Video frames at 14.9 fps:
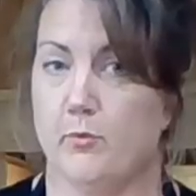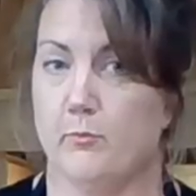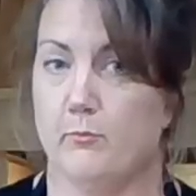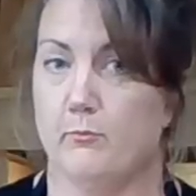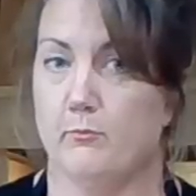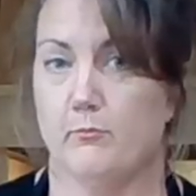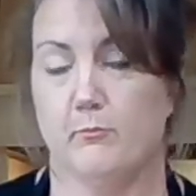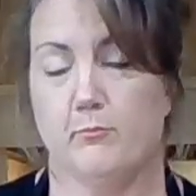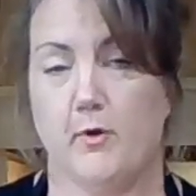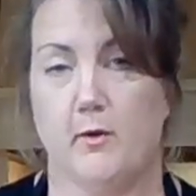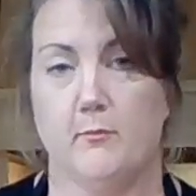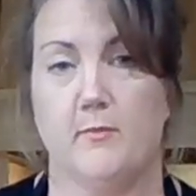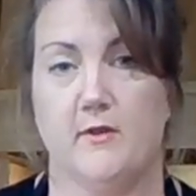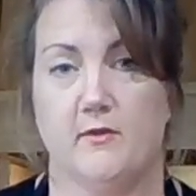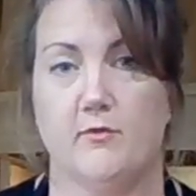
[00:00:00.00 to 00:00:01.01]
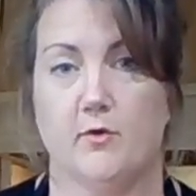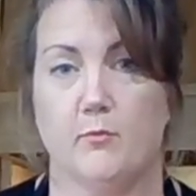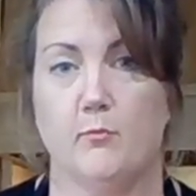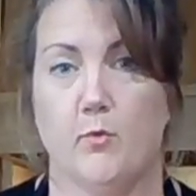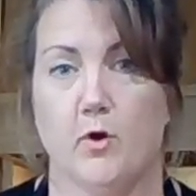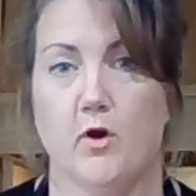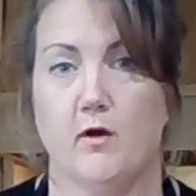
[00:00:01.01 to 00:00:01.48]
will probably
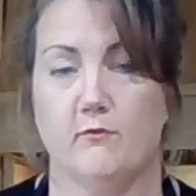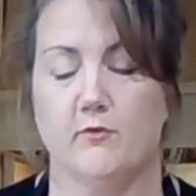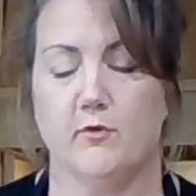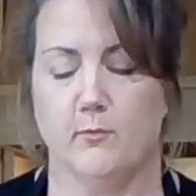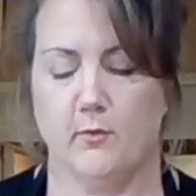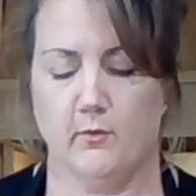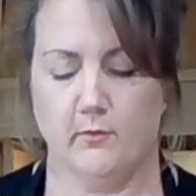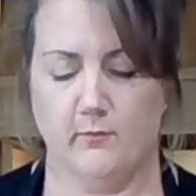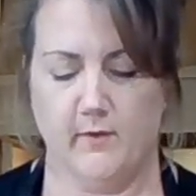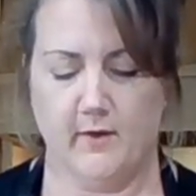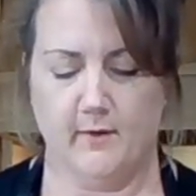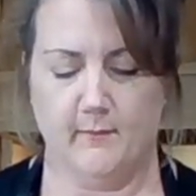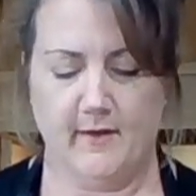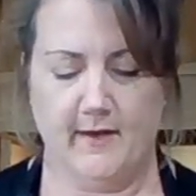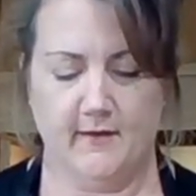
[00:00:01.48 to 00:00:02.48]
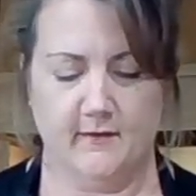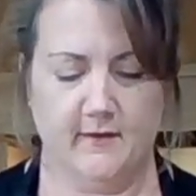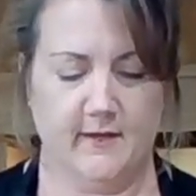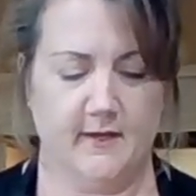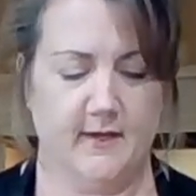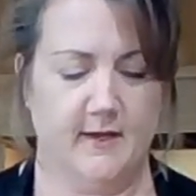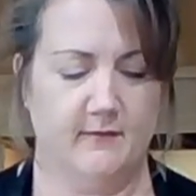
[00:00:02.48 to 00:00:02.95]
feel more comfortable
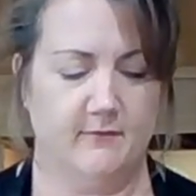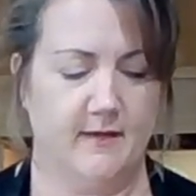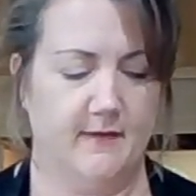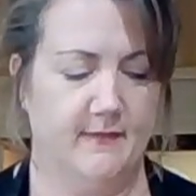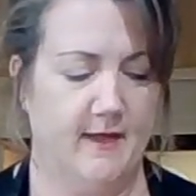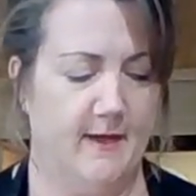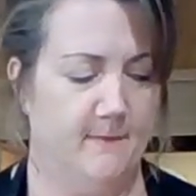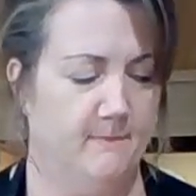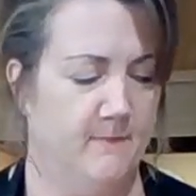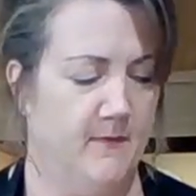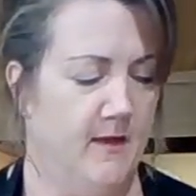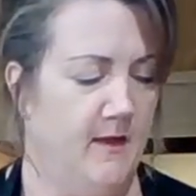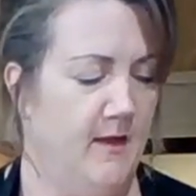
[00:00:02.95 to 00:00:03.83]
handling a knife like that.